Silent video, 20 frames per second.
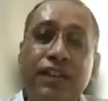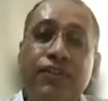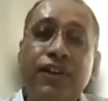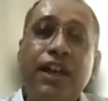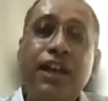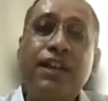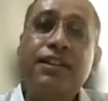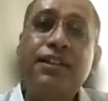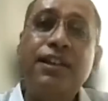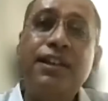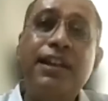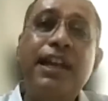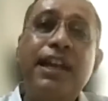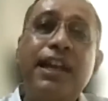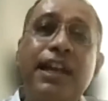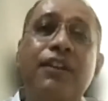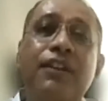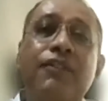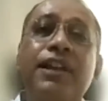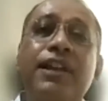As far as the
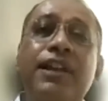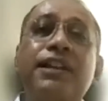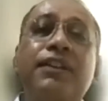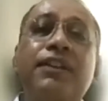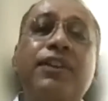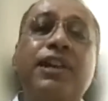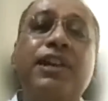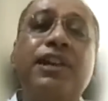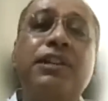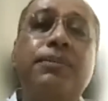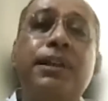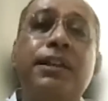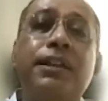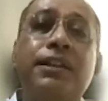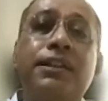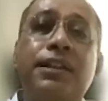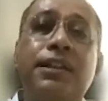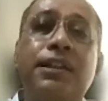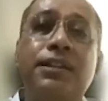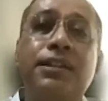railways investment
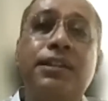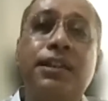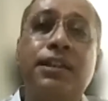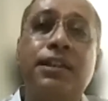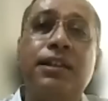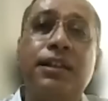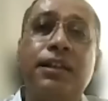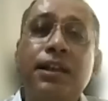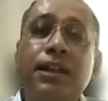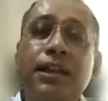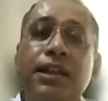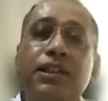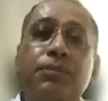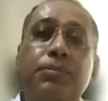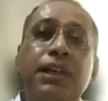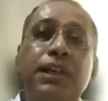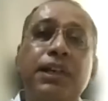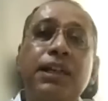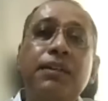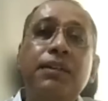is concerned, it's
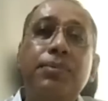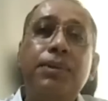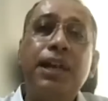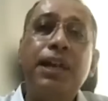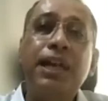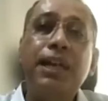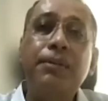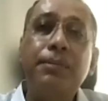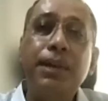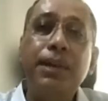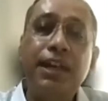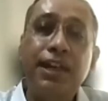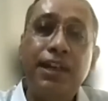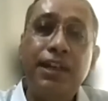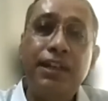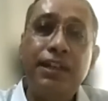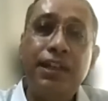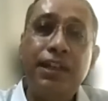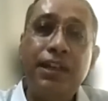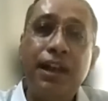been
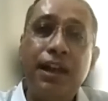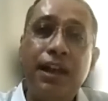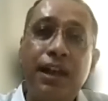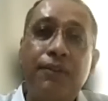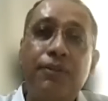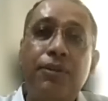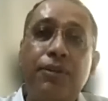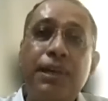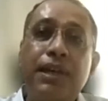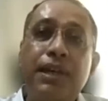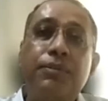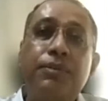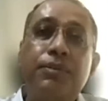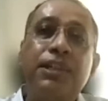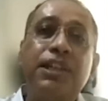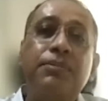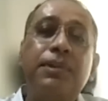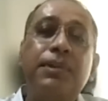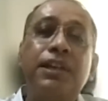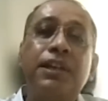primarily the government which
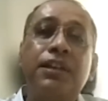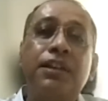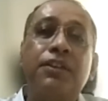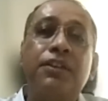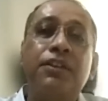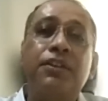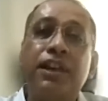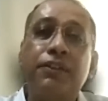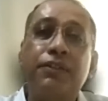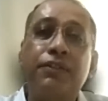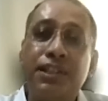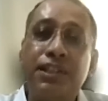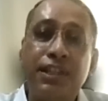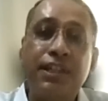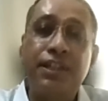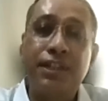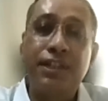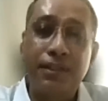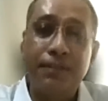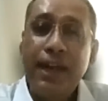has been in the driver's
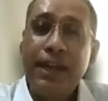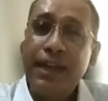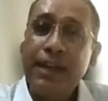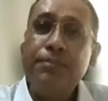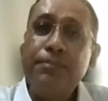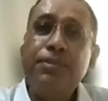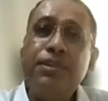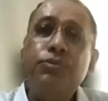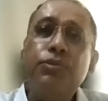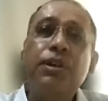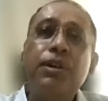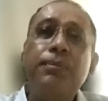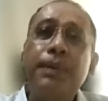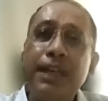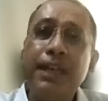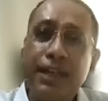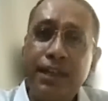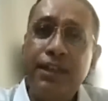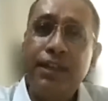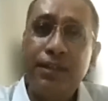seat. Attempts were
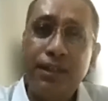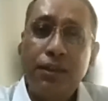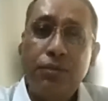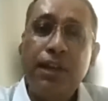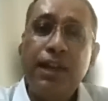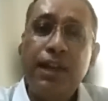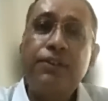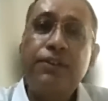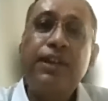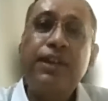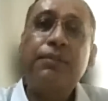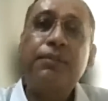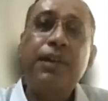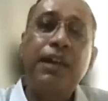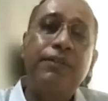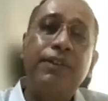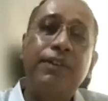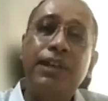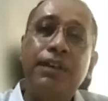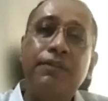made to attract
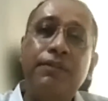private